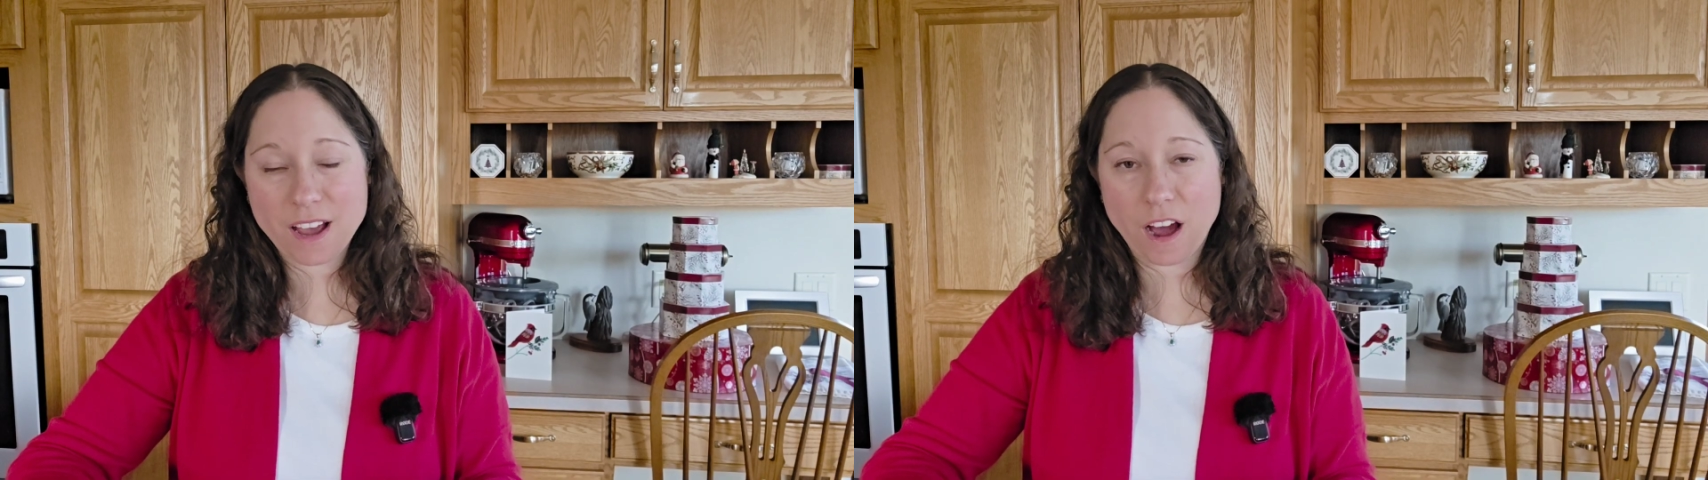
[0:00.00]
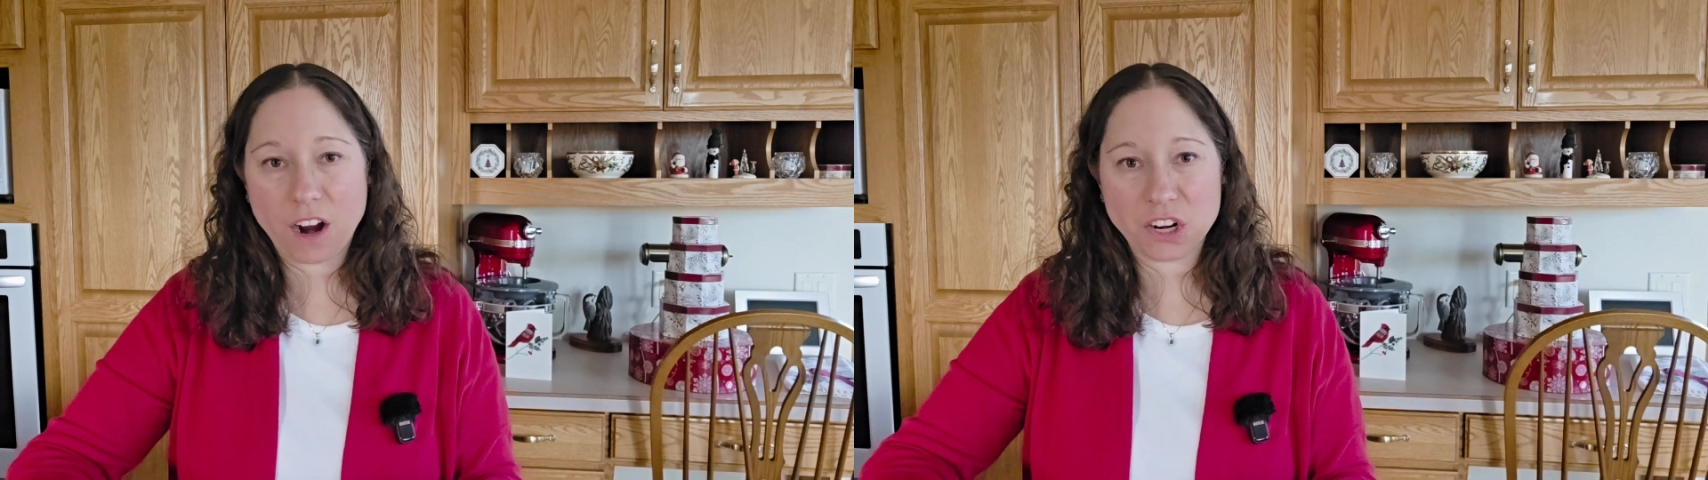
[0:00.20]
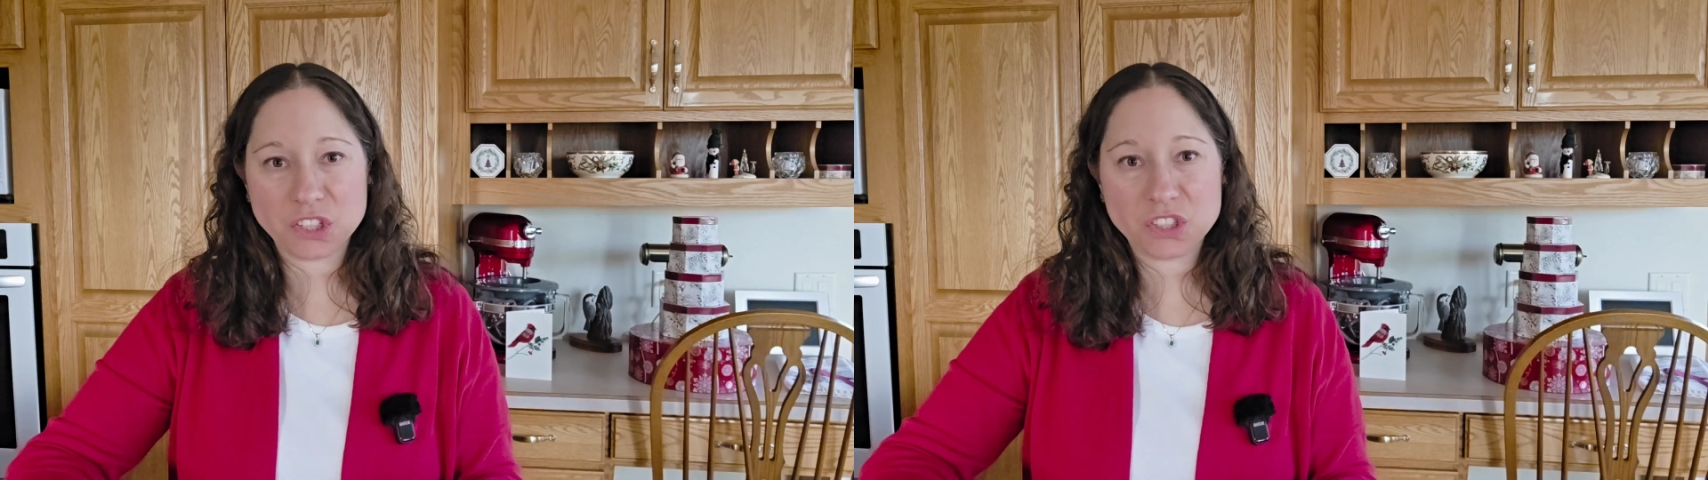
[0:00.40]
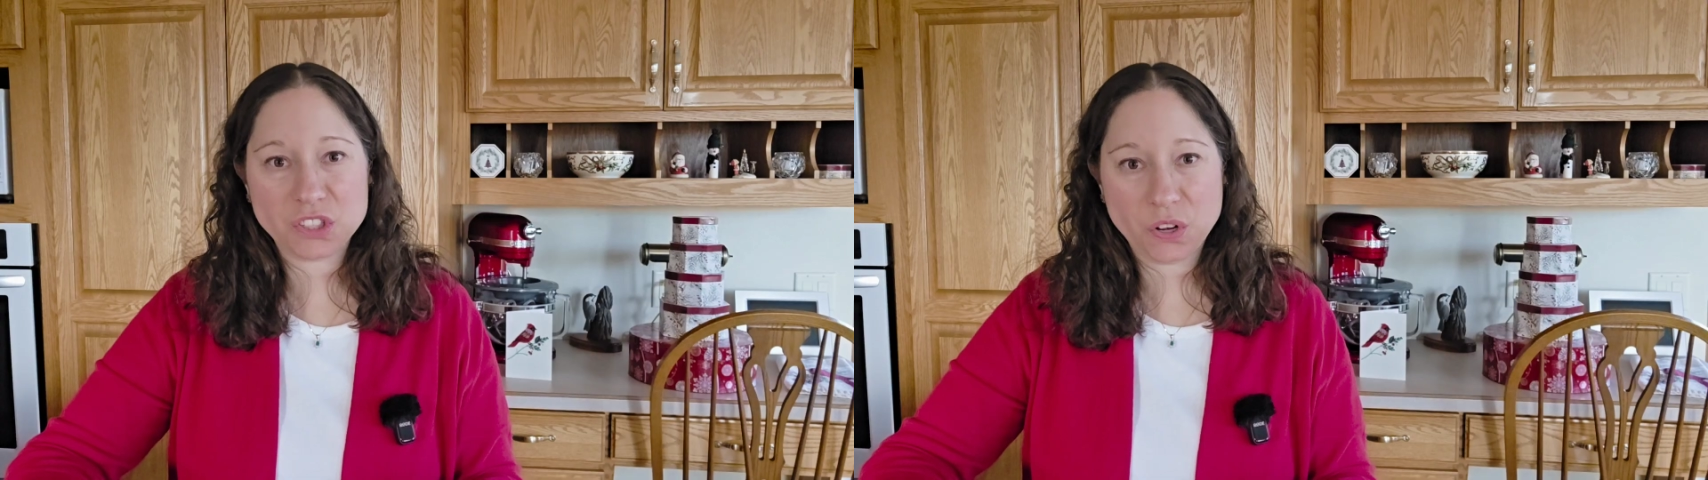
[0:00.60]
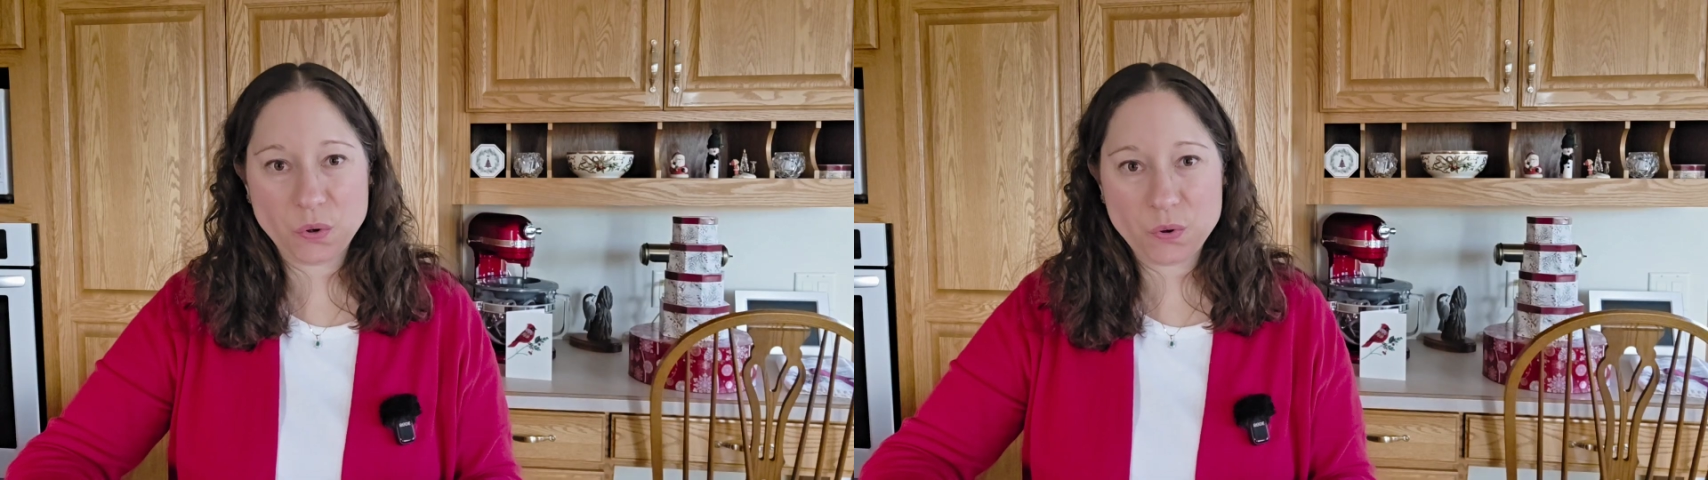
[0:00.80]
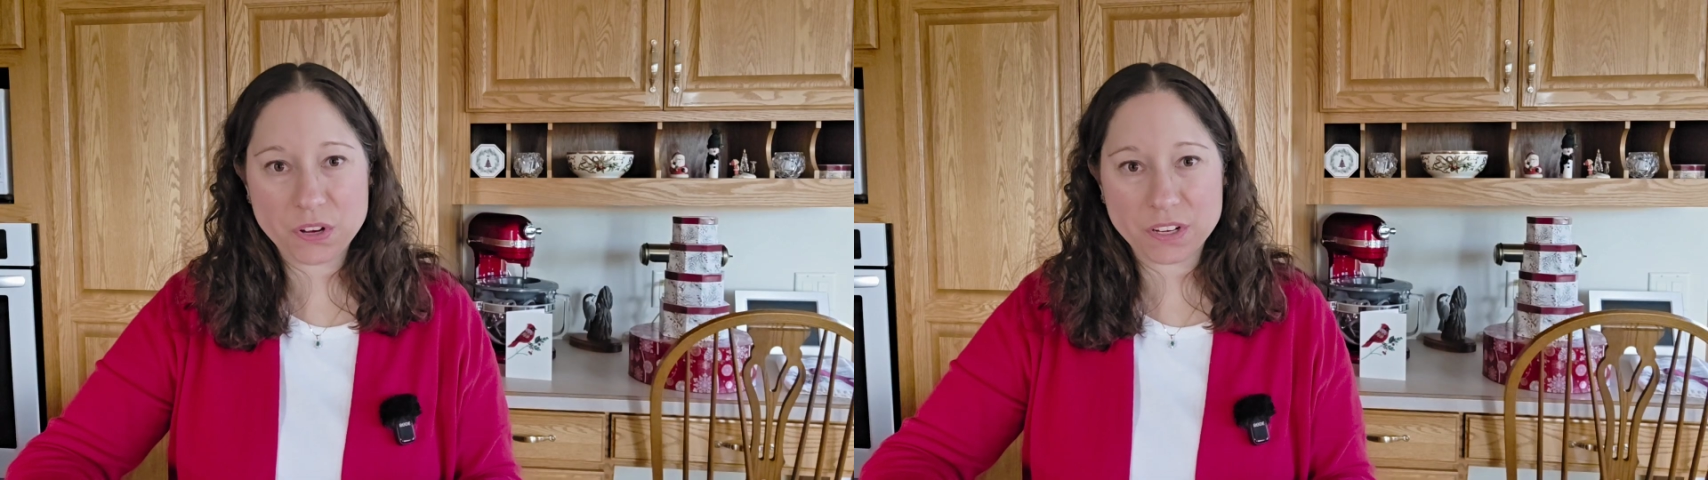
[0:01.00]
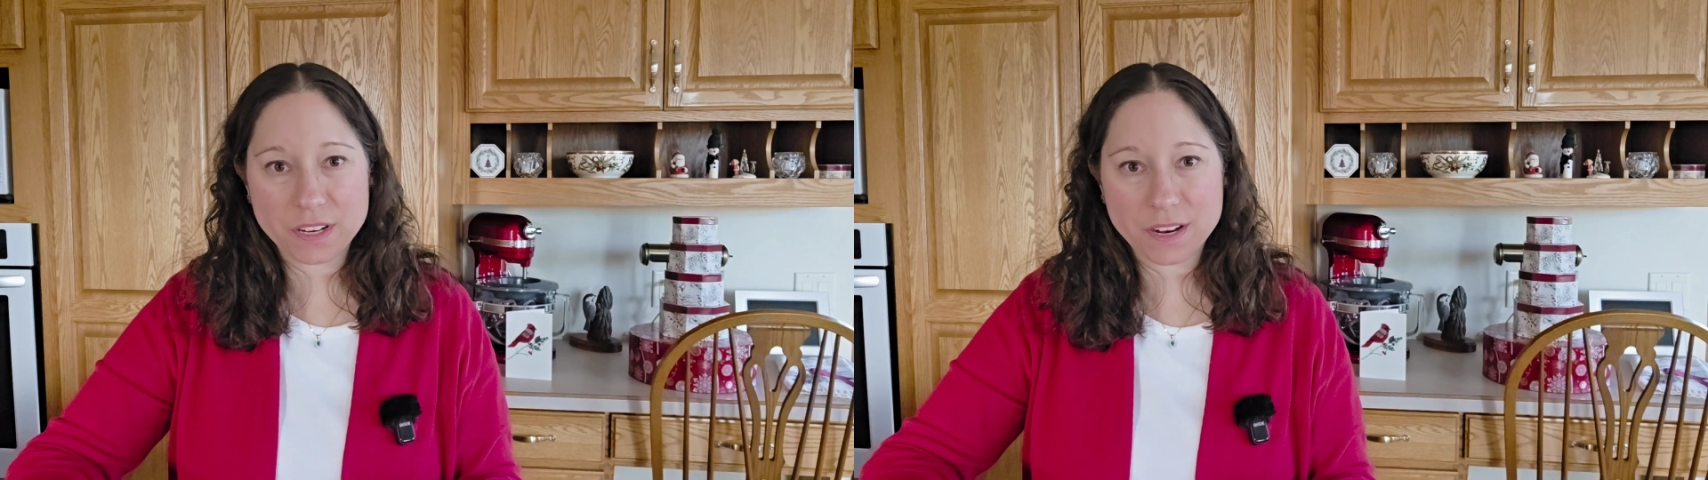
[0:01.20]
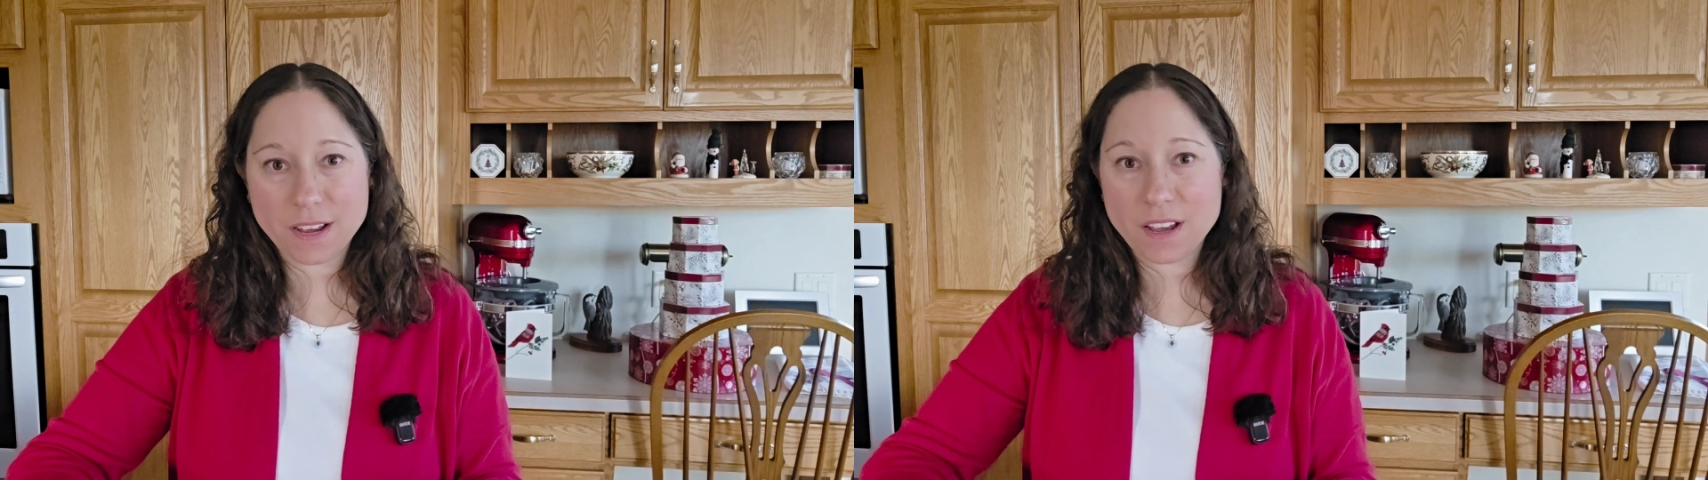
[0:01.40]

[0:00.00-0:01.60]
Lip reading: are so good